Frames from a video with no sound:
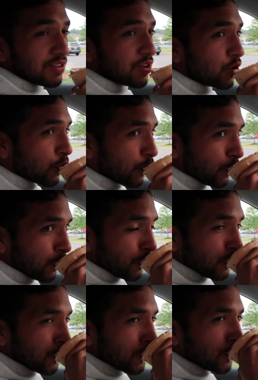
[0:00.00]
yeah, first one
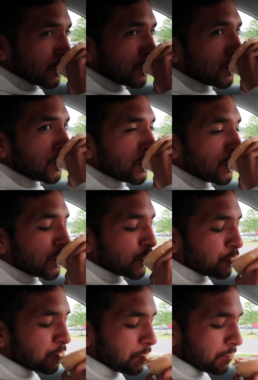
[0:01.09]
this season.
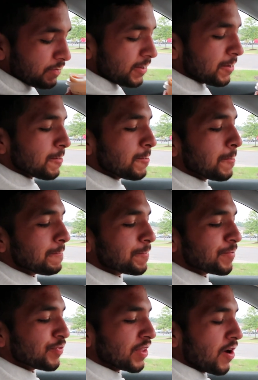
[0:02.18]
What do we
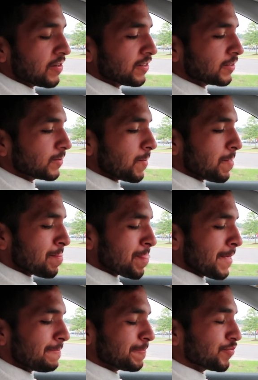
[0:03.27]
think?
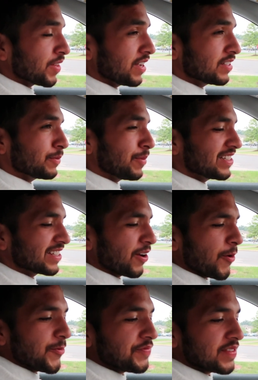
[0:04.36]
It's amazing.
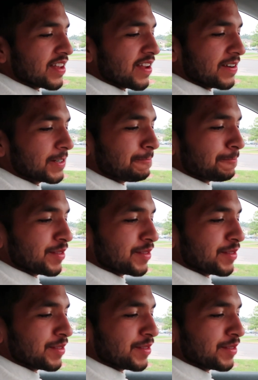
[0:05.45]
It's so good.